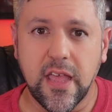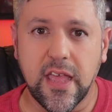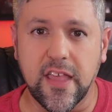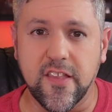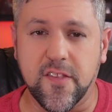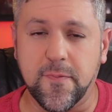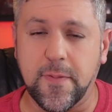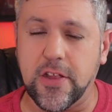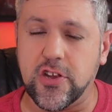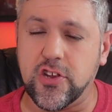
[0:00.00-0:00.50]

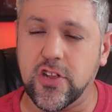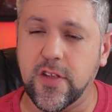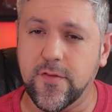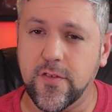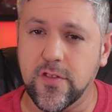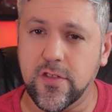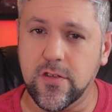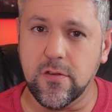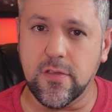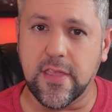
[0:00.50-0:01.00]
especially if
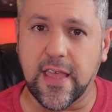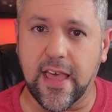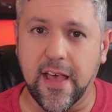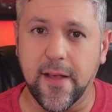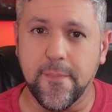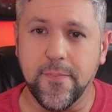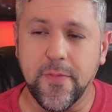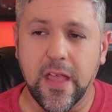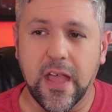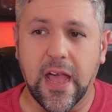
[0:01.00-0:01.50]
you do
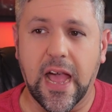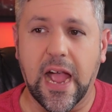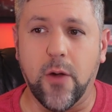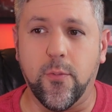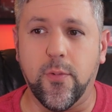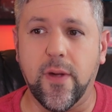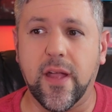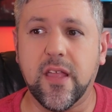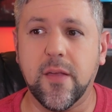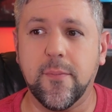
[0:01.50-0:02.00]
that, I
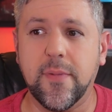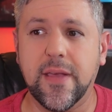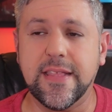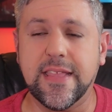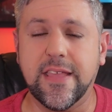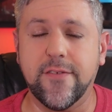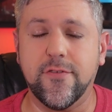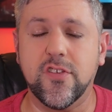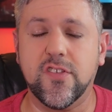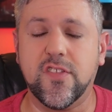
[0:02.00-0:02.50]

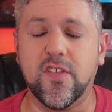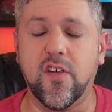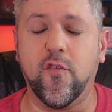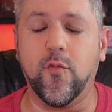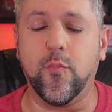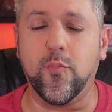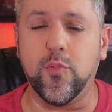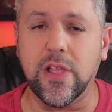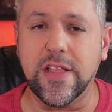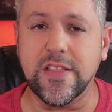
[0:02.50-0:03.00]
recommend giving
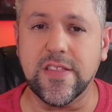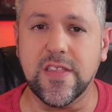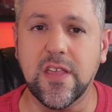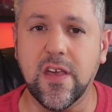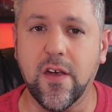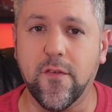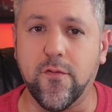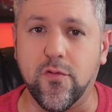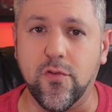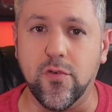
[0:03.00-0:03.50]
yourself
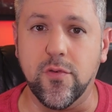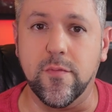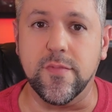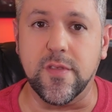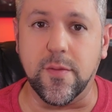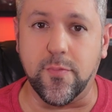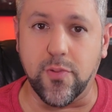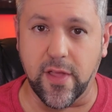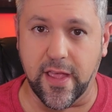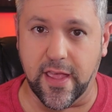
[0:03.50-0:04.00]
plenty of
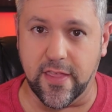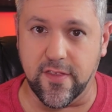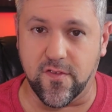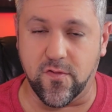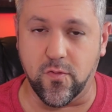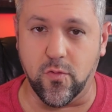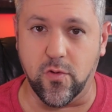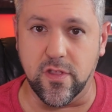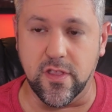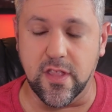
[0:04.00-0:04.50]
room to play
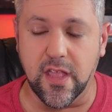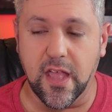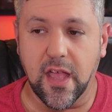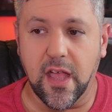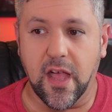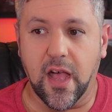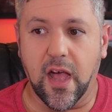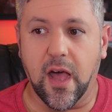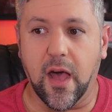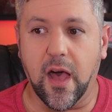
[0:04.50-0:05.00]
this one.
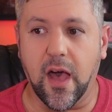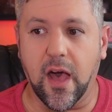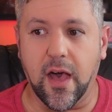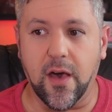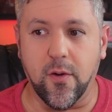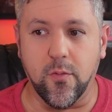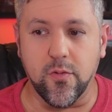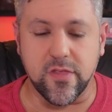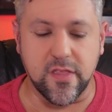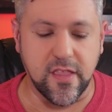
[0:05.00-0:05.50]

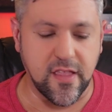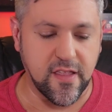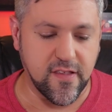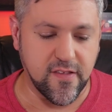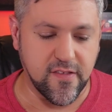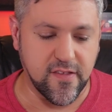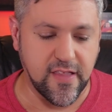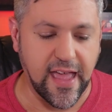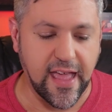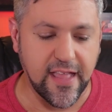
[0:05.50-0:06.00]

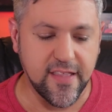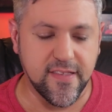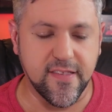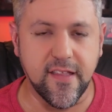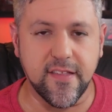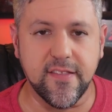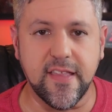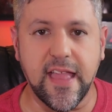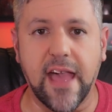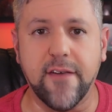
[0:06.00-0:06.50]
These
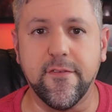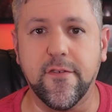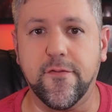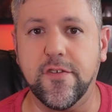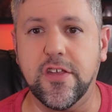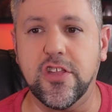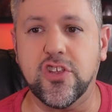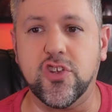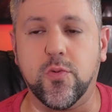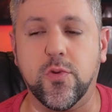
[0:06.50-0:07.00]
headsets have a
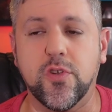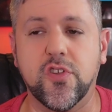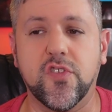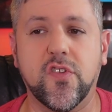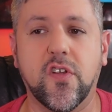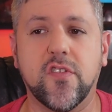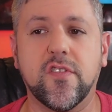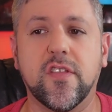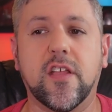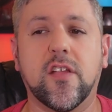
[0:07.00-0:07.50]
feature where you
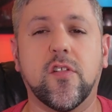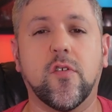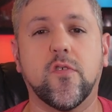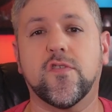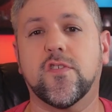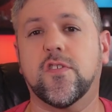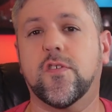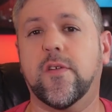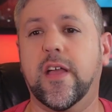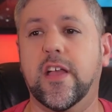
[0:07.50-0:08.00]
start to get
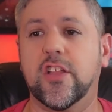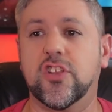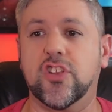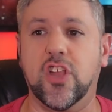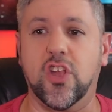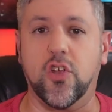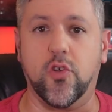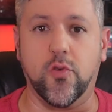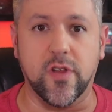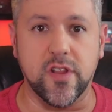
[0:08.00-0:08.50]
close to your edge,
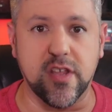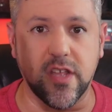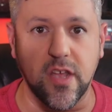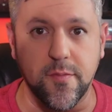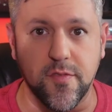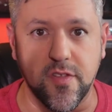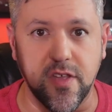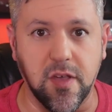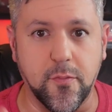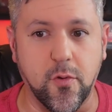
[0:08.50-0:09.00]
a grid
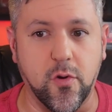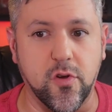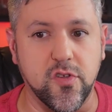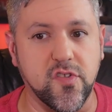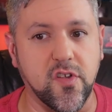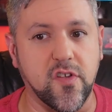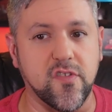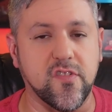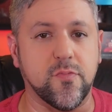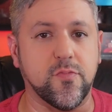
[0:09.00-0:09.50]
comes up, or
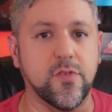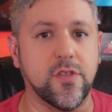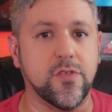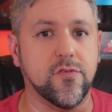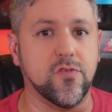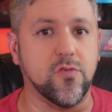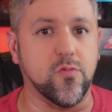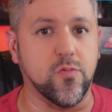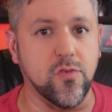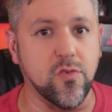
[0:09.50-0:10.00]
it starts to bleed
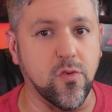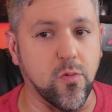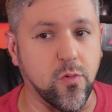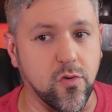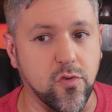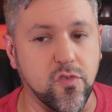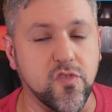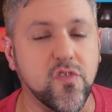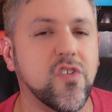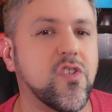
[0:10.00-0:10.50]
through the real
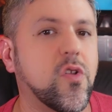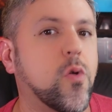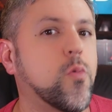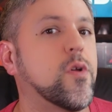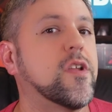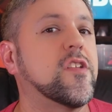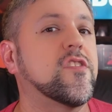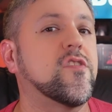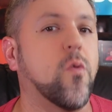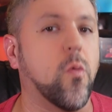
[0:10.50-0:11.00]
world, so you don't
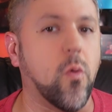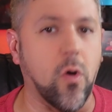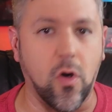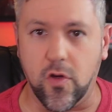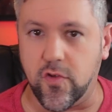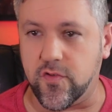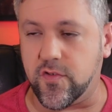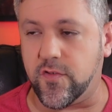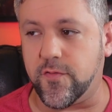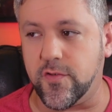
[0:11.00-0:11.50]
run into
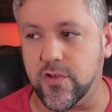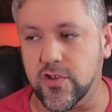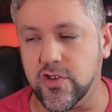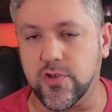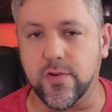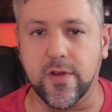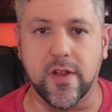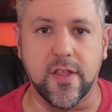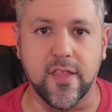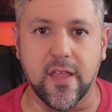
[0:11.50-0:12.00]
walls or
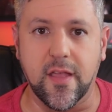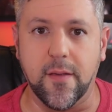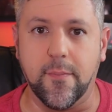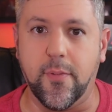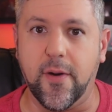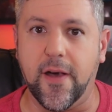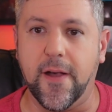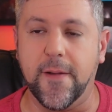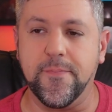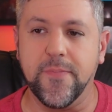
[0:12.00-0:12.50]
furniture or anything.
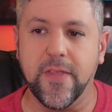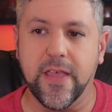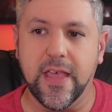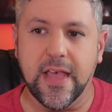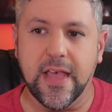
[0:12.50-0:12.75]
But